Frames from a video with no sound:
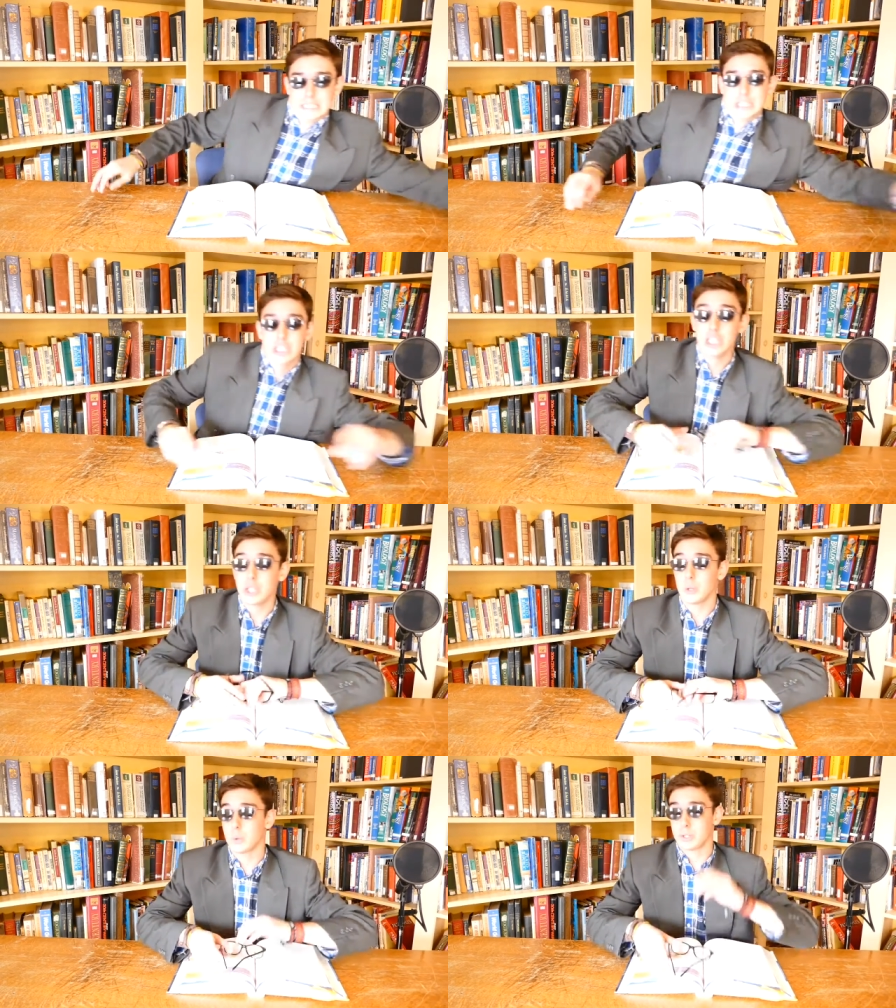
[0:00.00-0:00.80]

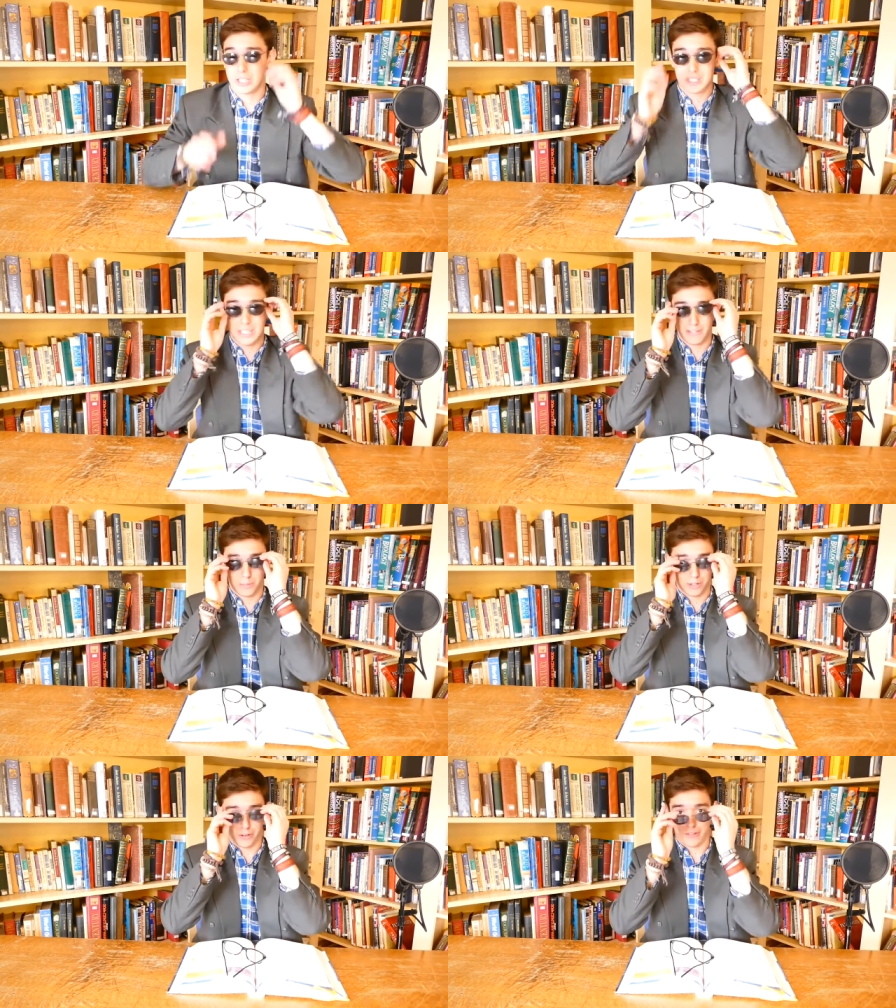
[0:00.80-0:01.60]
huge Stevie
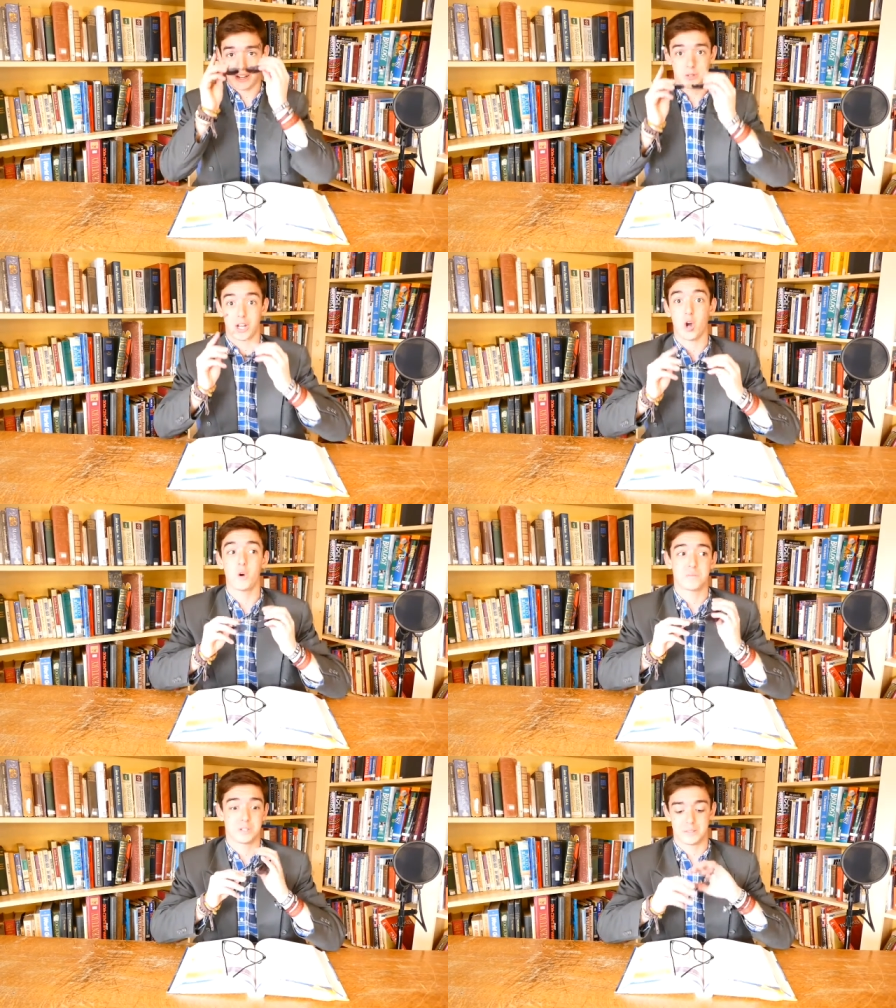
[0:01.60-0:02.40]
Wonder fan, so I
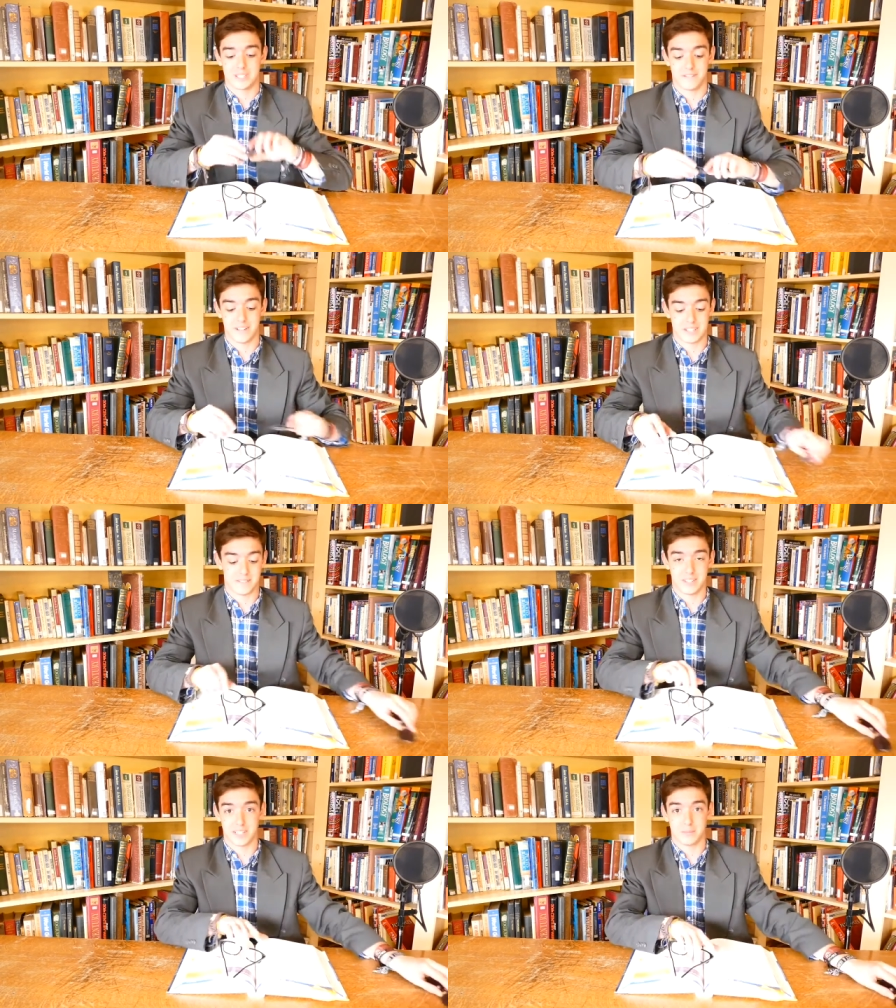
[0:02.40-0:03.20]
hope this wasn't
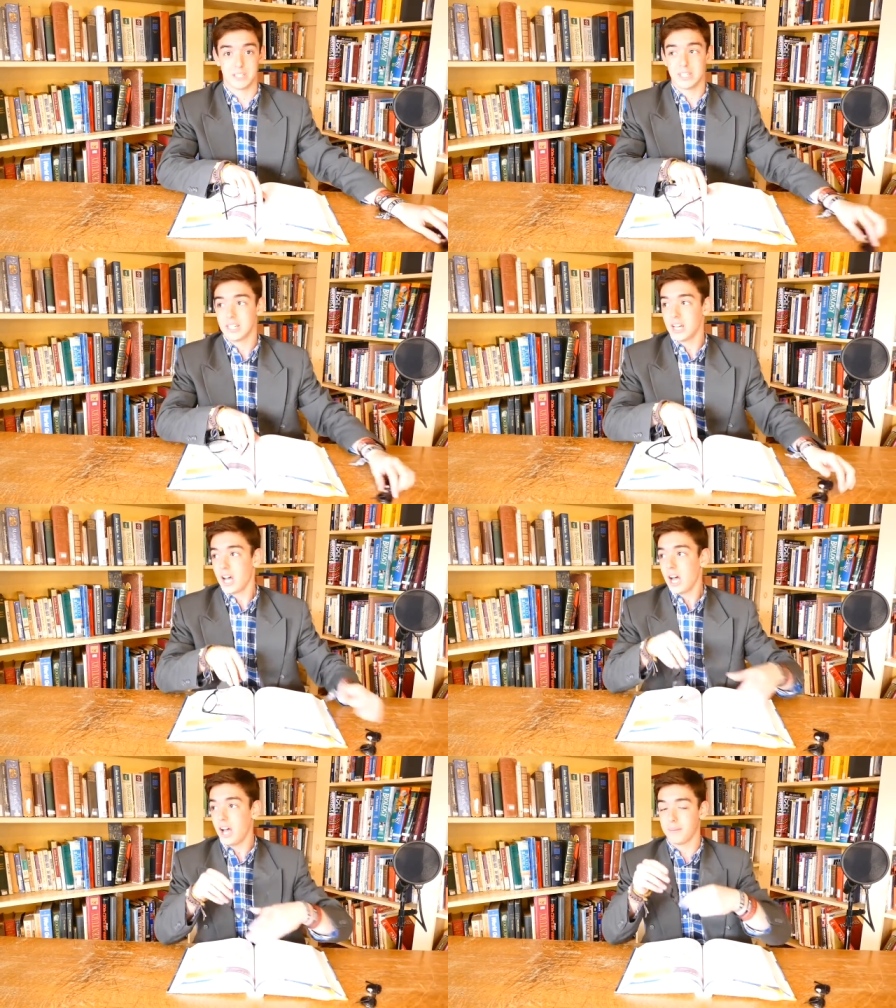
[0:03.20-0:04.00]
offensive to him.
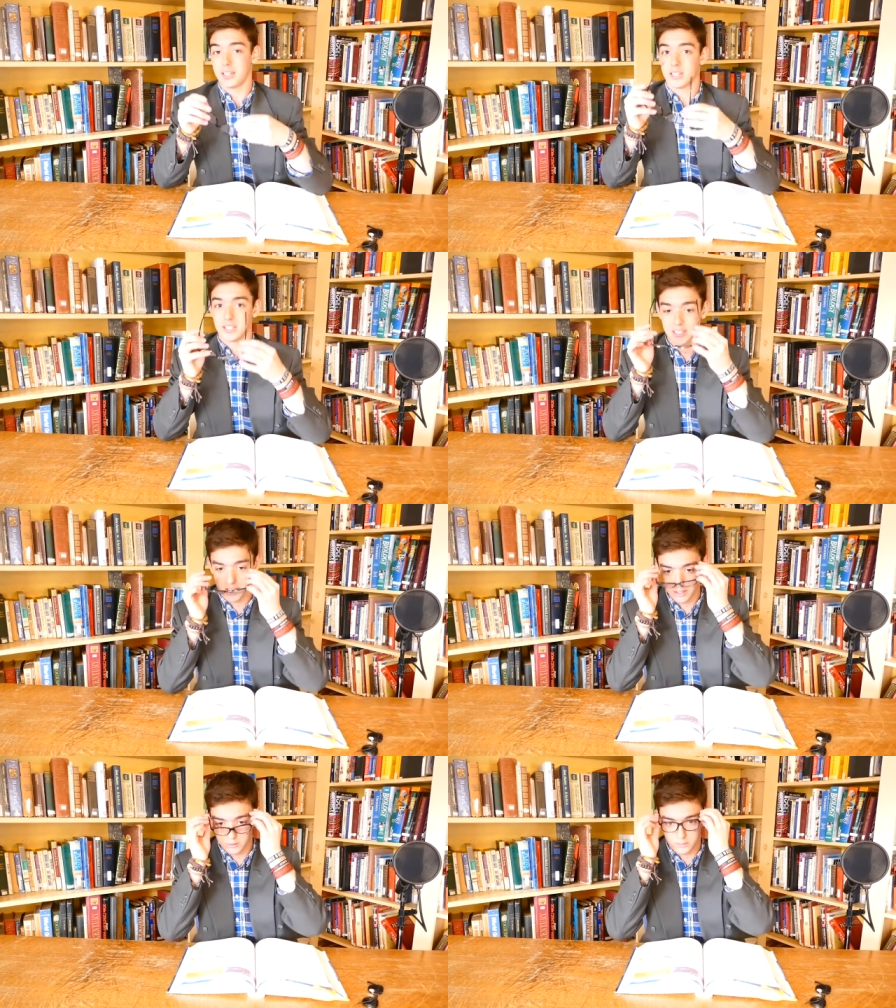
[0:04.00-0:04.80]
I mean,
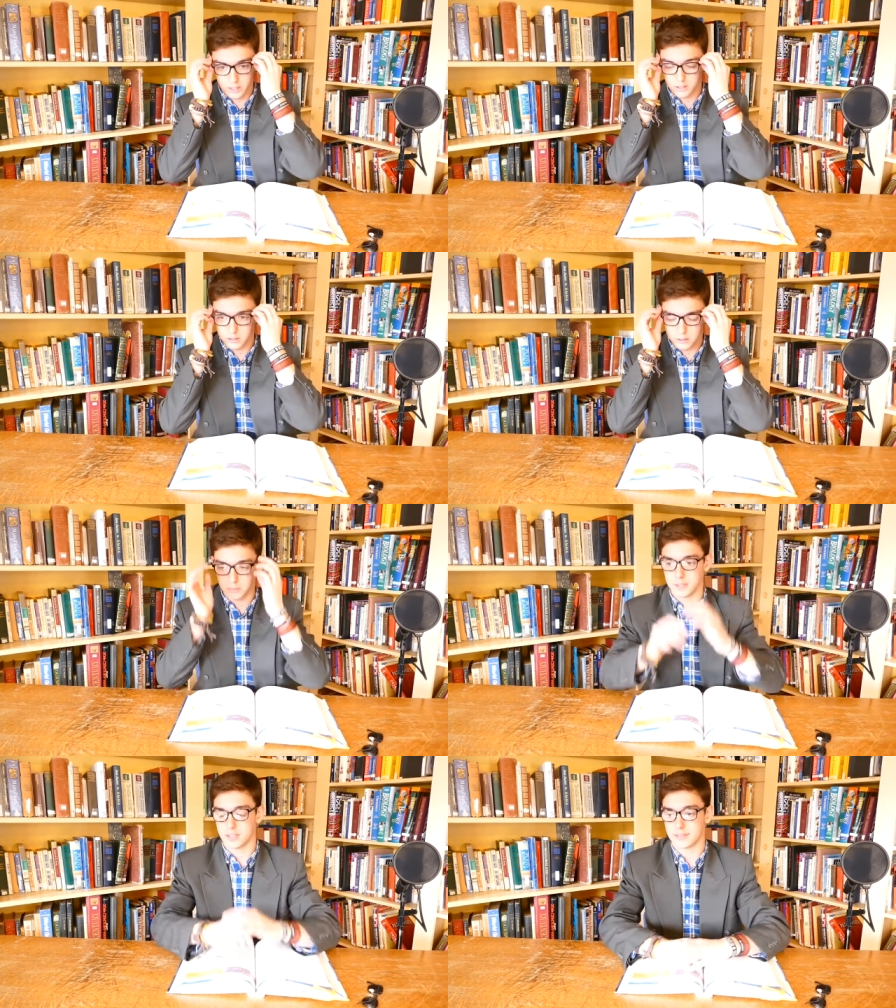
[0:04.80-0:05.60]
well,
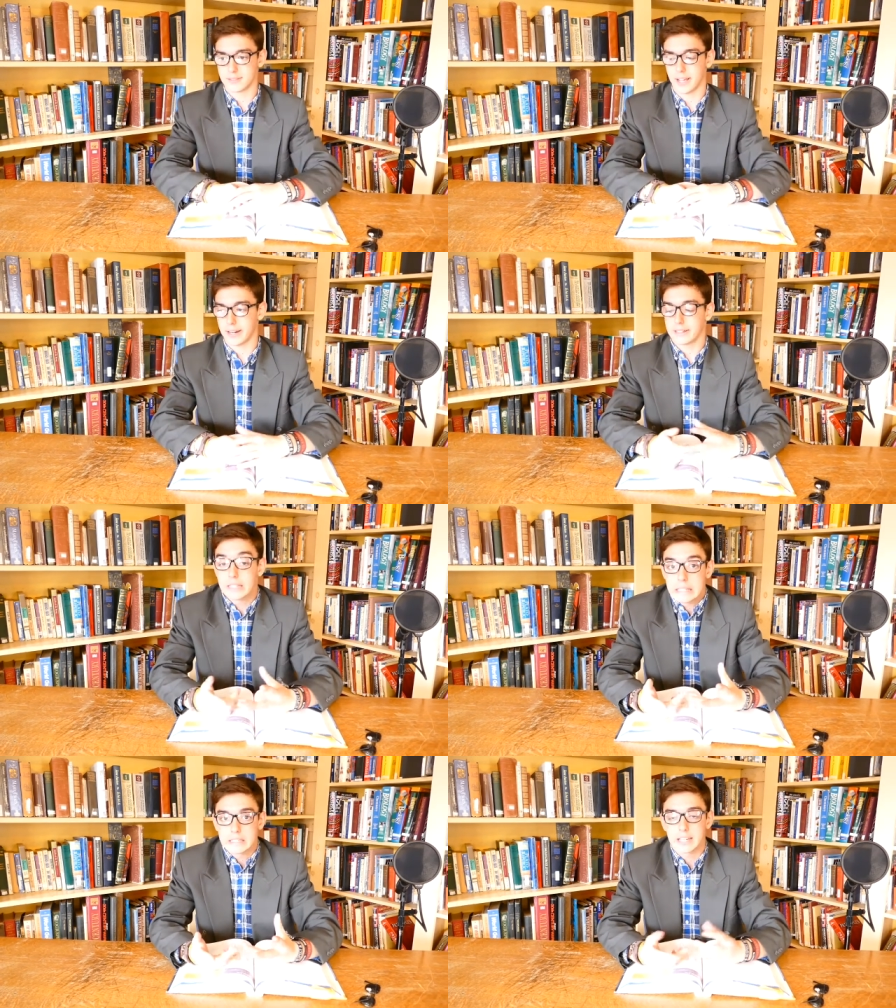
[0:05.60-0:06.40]
he's not gonna
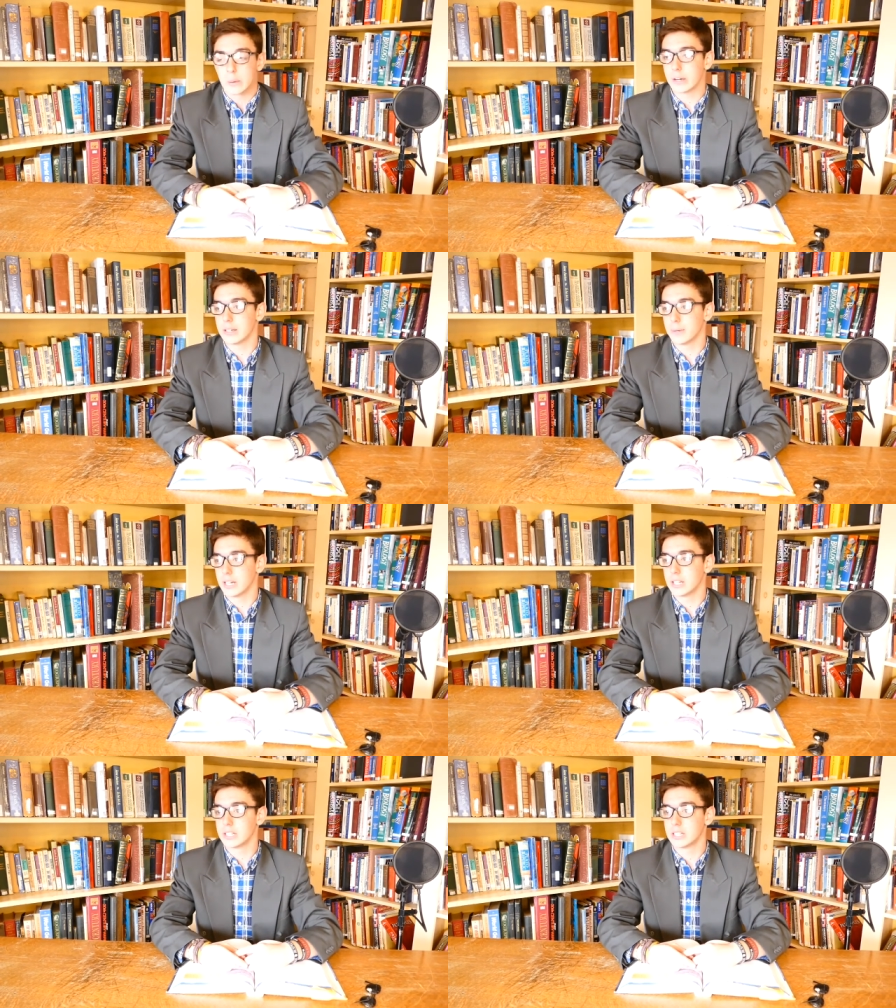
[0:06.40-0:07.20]
see this anyway, but...